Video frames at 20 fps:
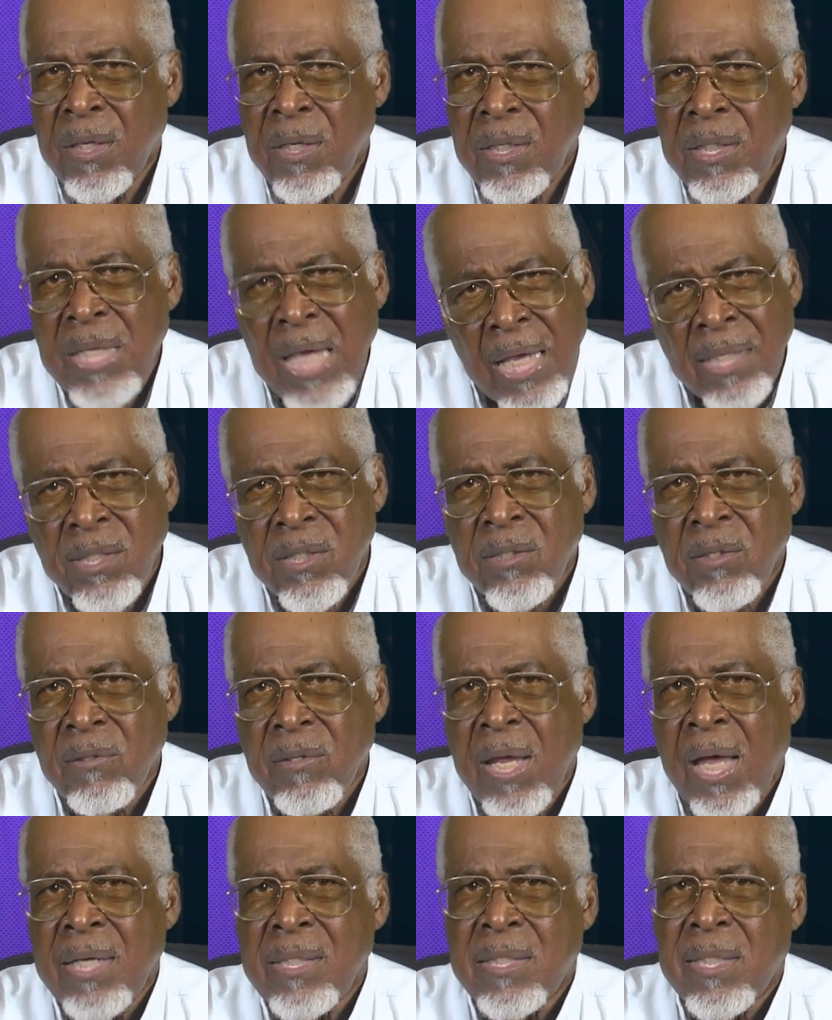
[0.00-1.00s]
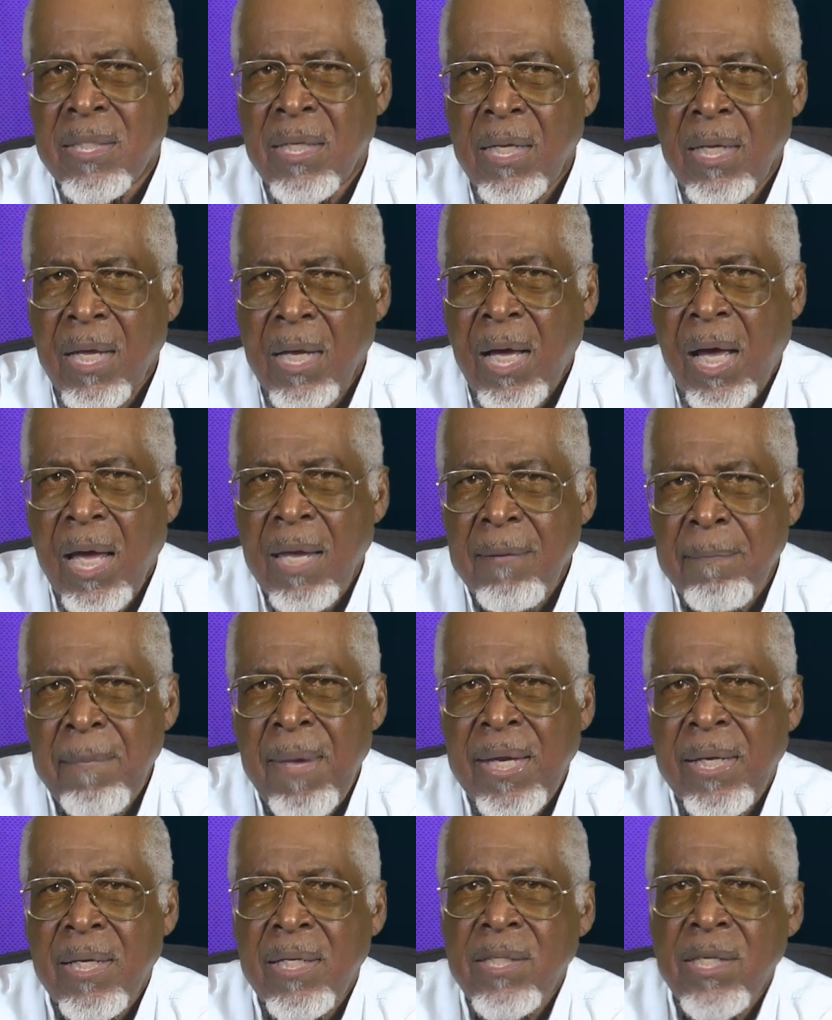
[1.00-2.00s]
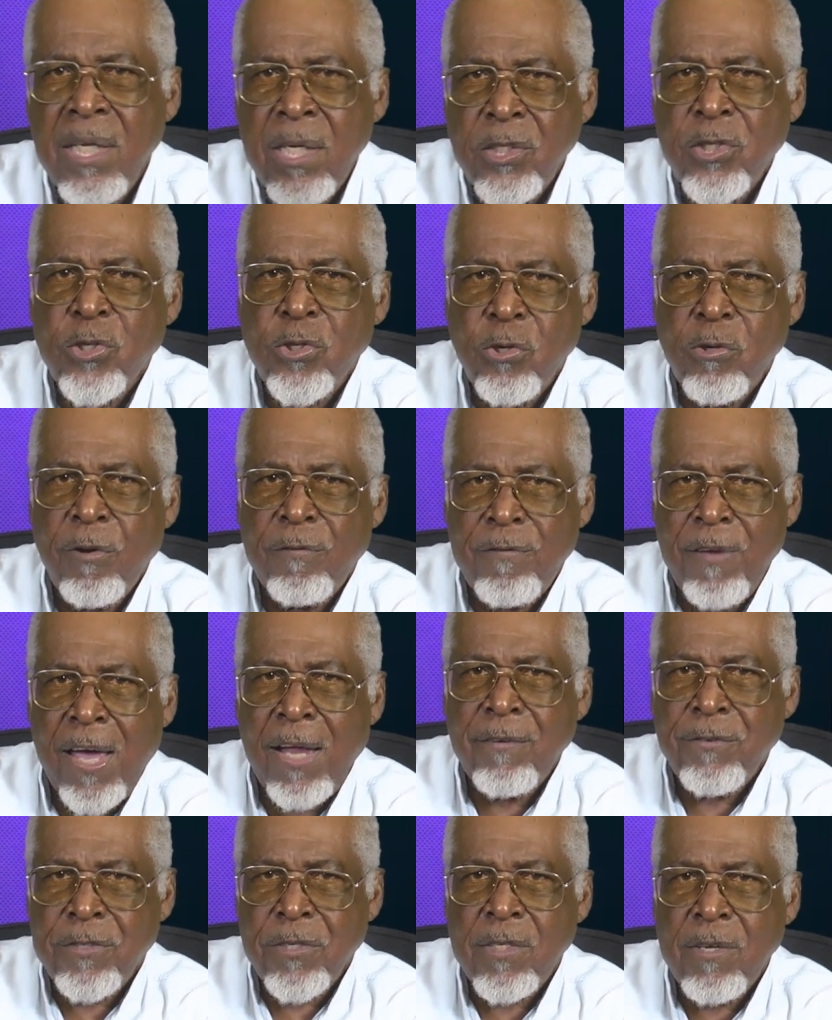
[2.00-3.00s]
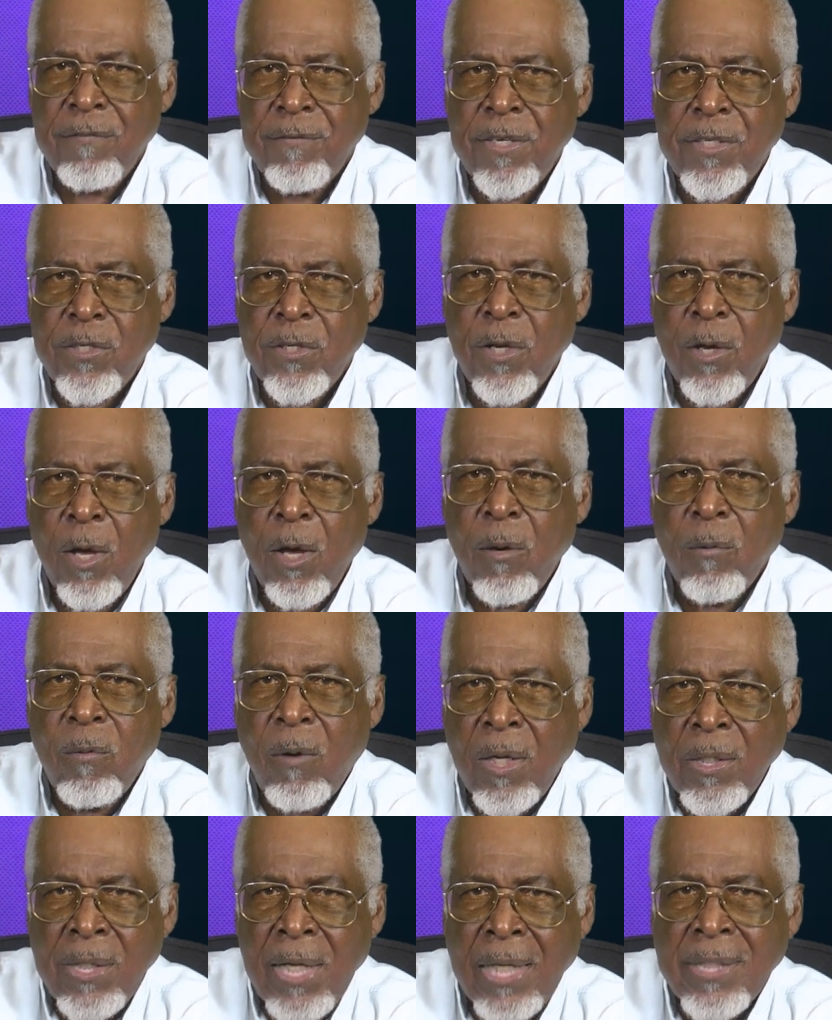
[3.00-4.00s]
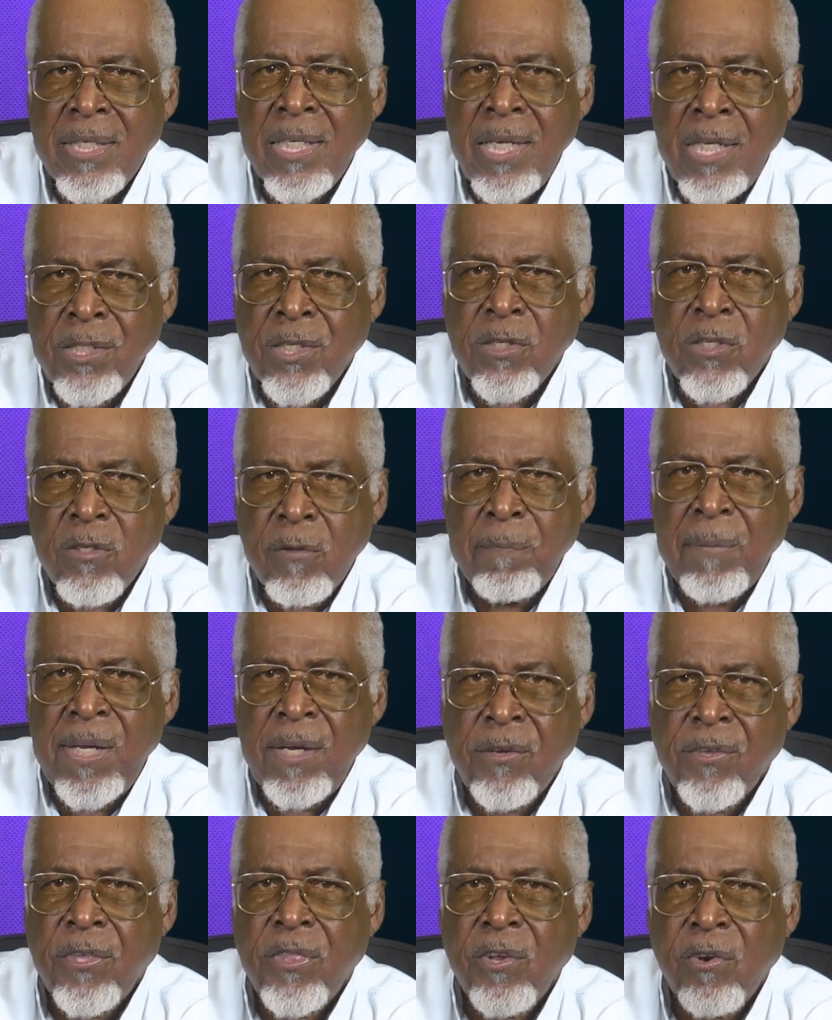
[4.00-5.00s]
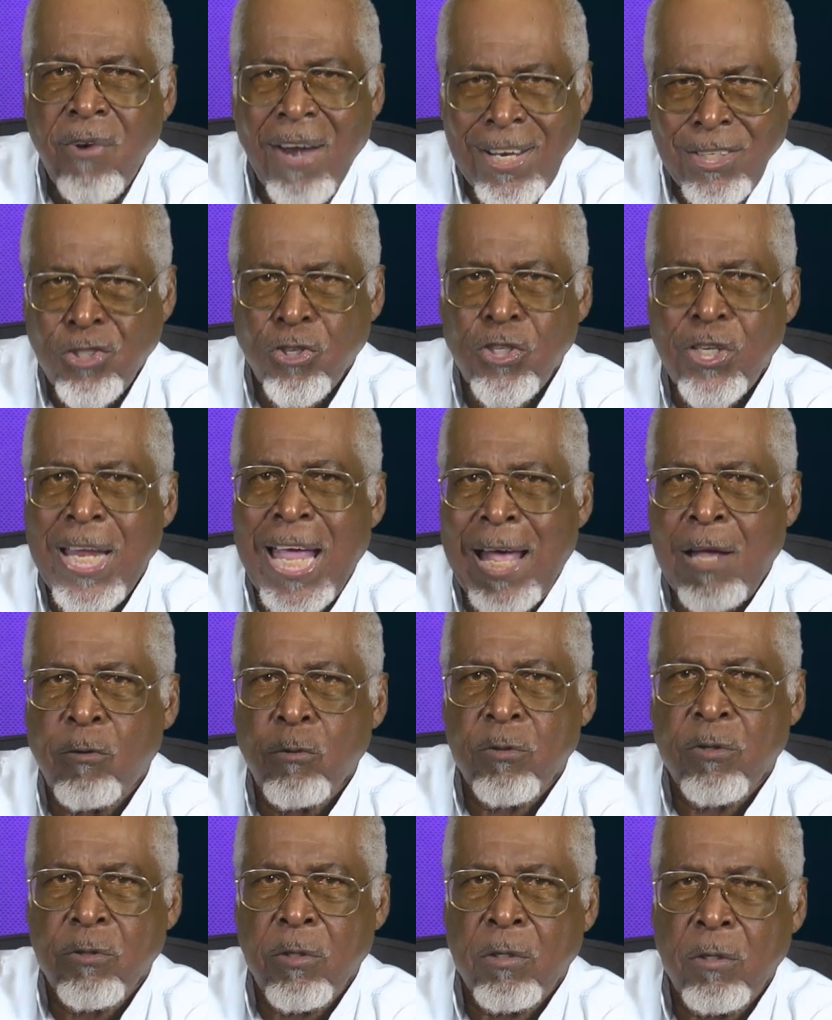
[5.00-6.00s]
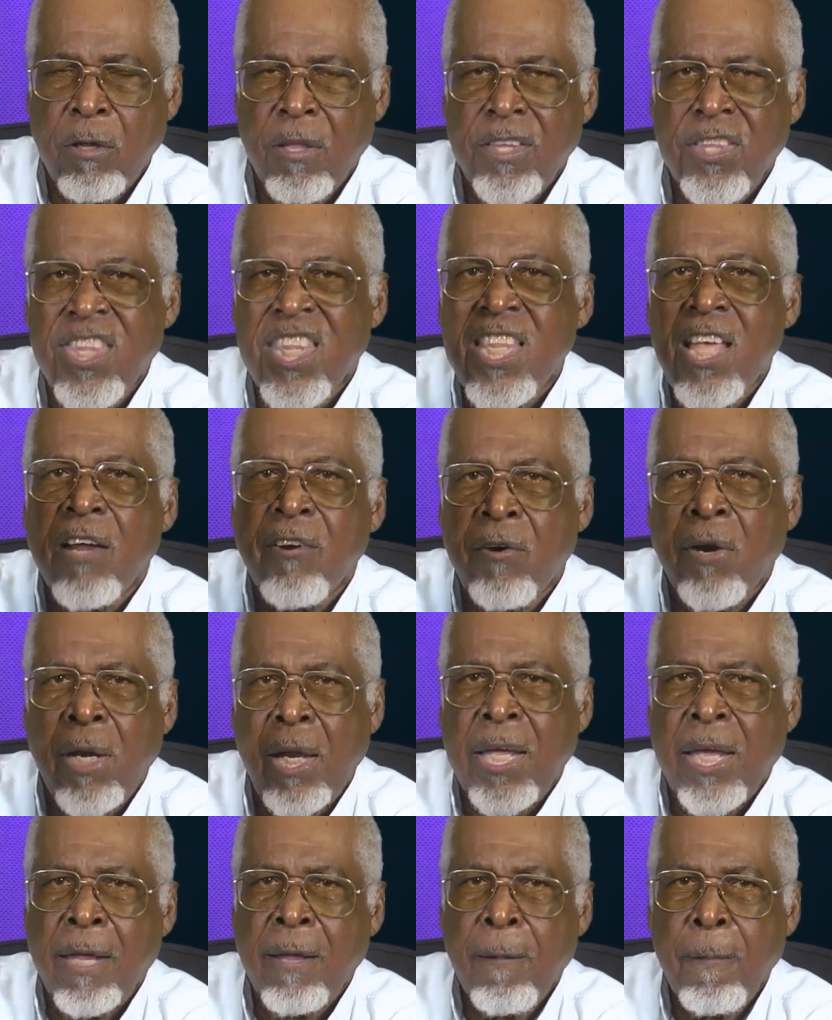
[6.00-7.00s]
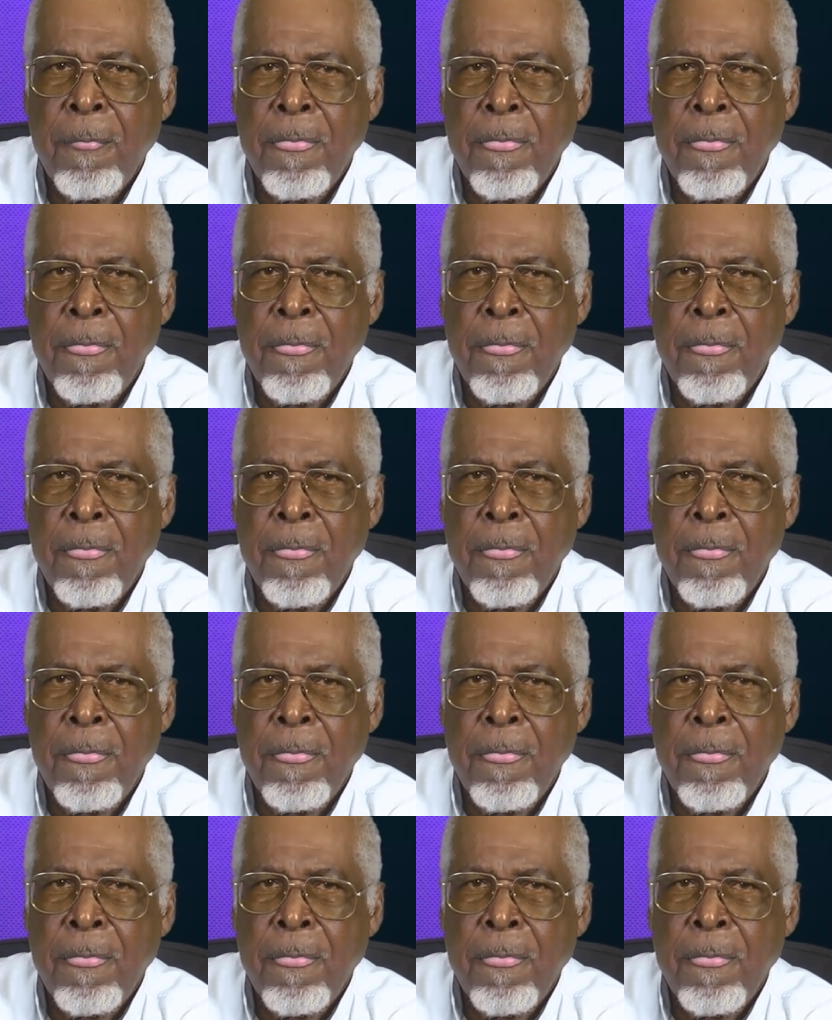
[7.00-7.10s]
Yes, tonight I am making the issue of health service one that needs to be thrashed out thoroughly.